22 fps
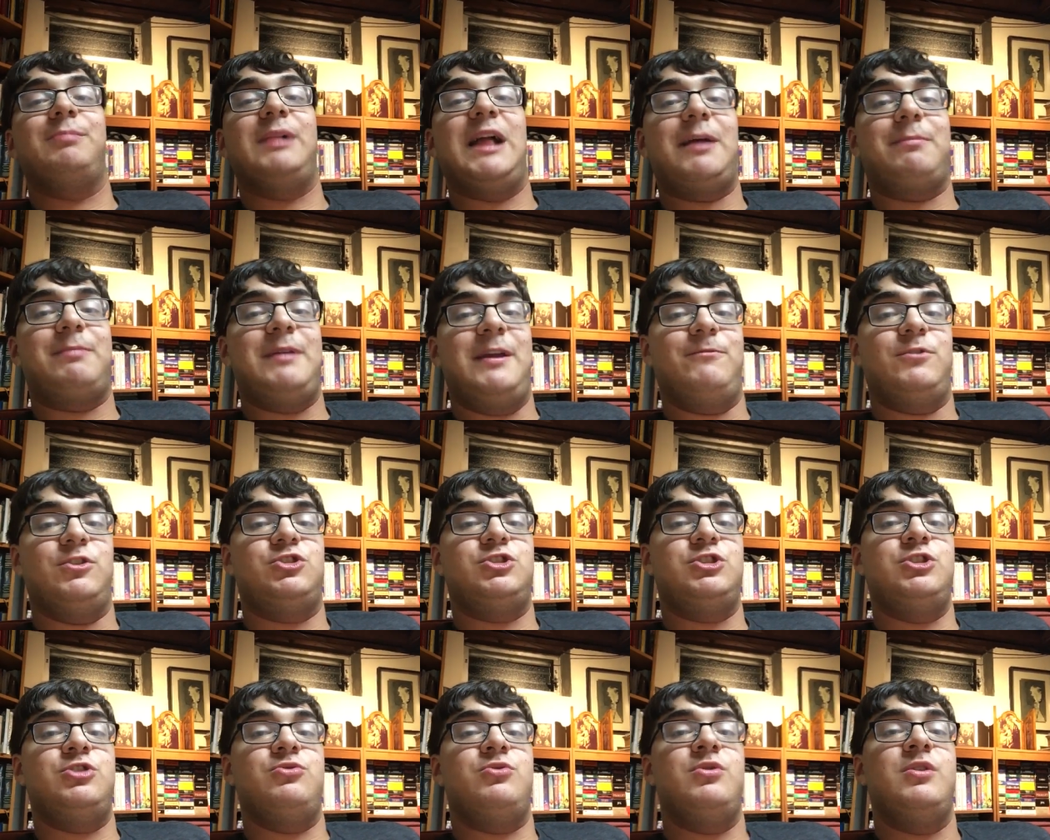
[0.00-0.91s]
Black Panther
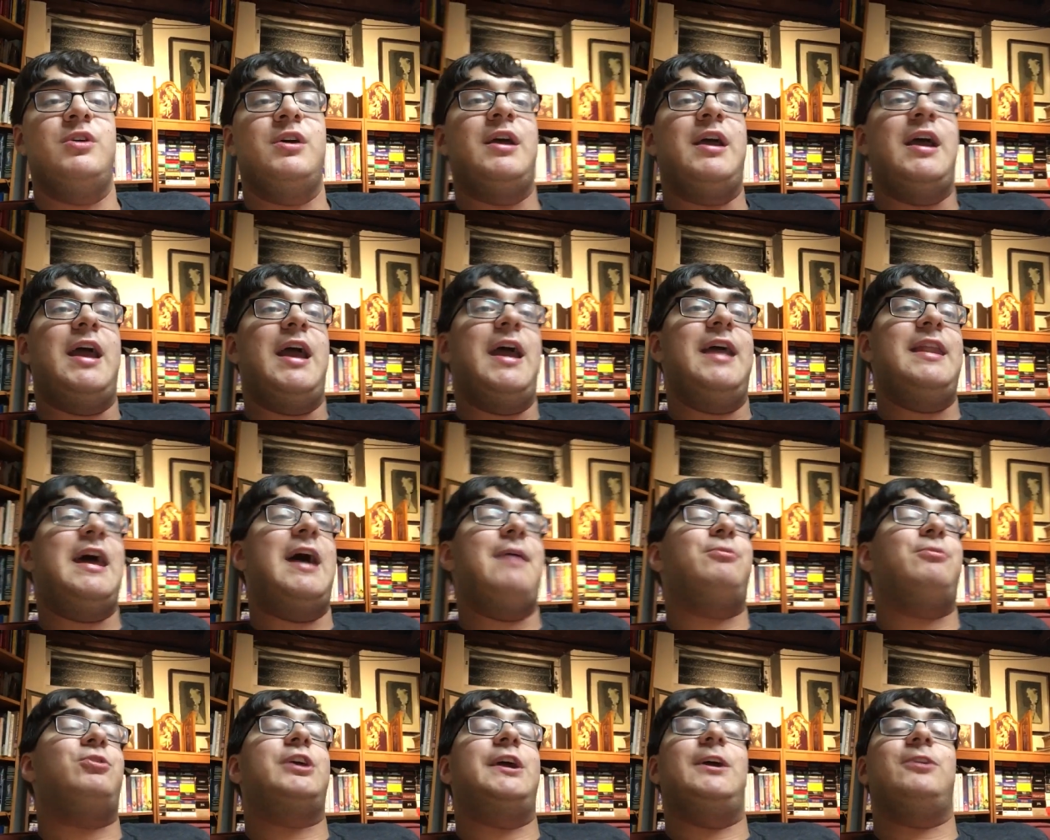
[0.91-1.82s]
2 and have
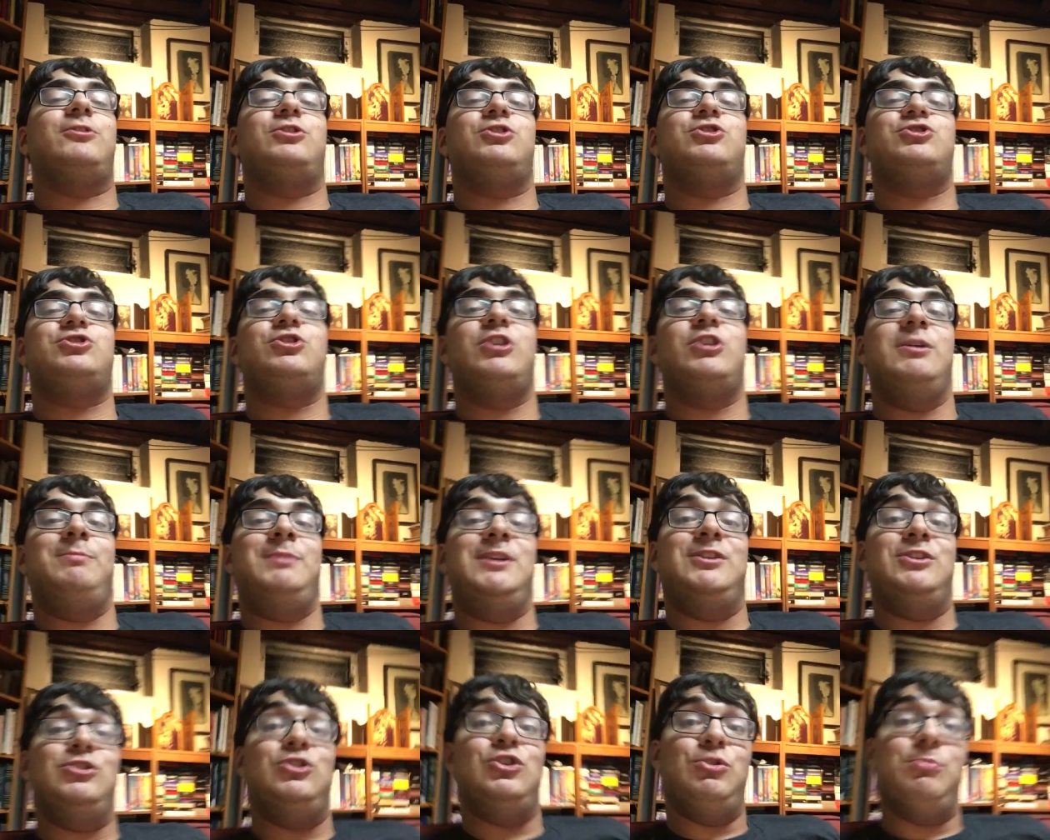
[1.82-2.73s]
her character Shuri be
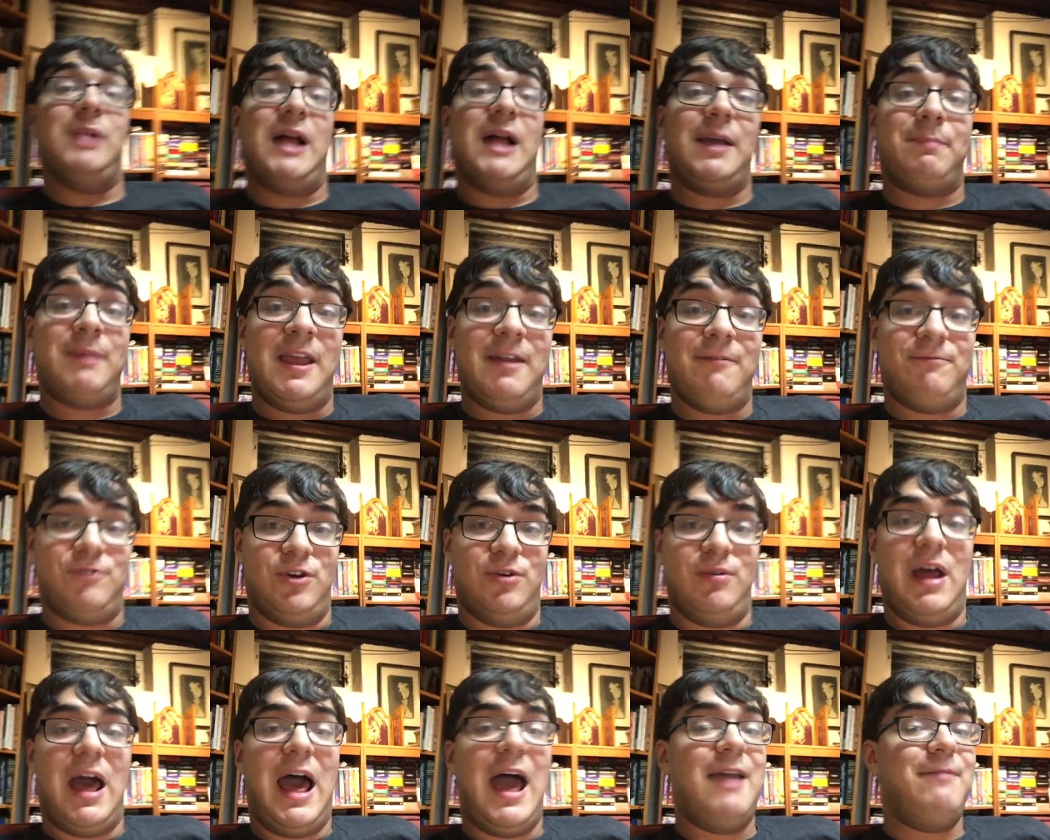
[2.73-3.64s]
the new Black Panther.
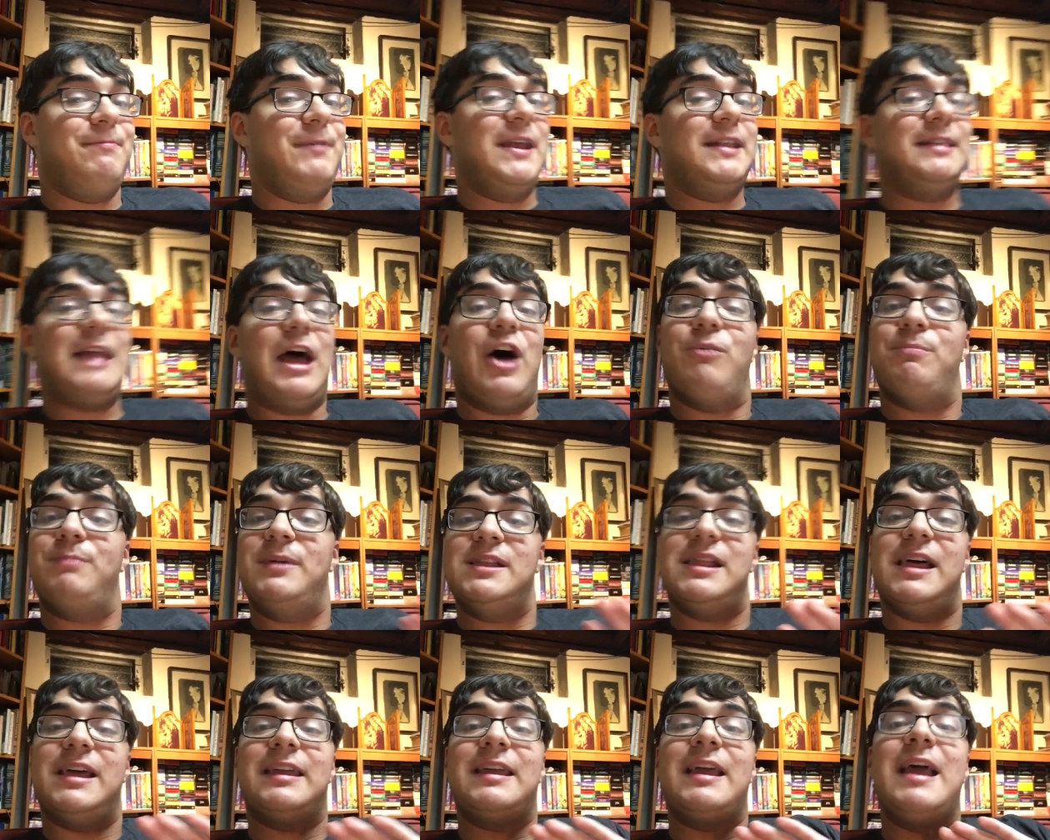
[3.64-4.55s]
I think that would be
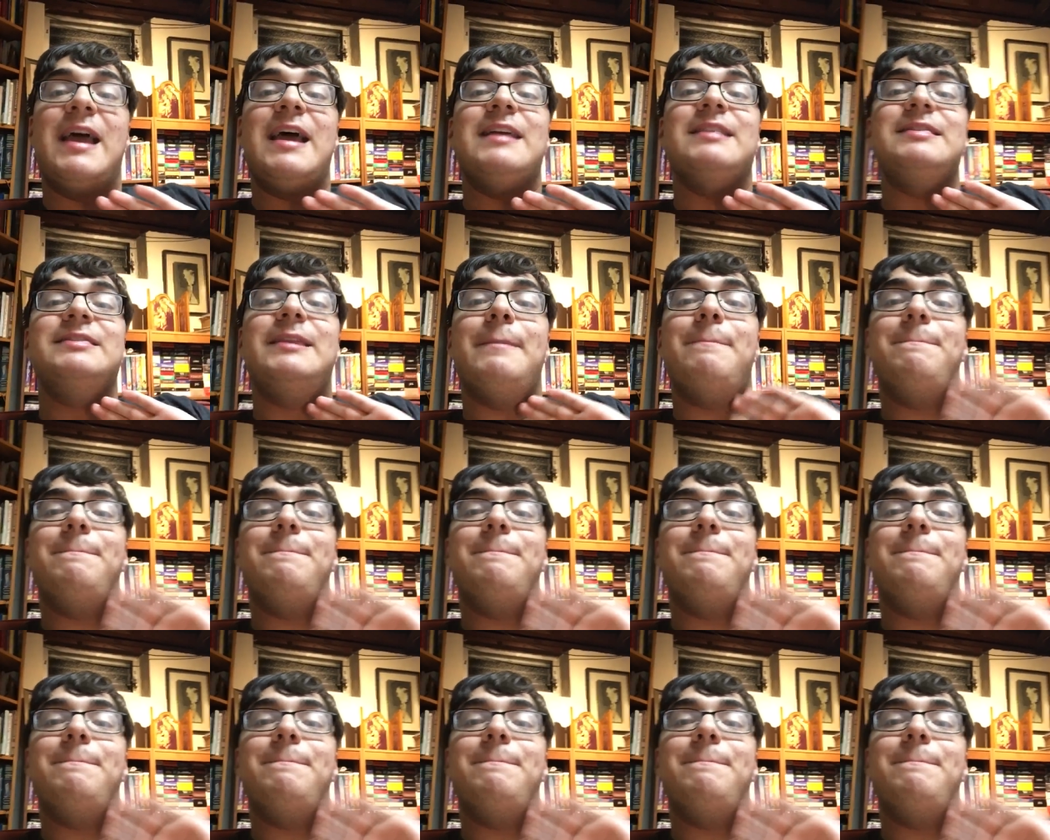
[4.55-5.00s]
like the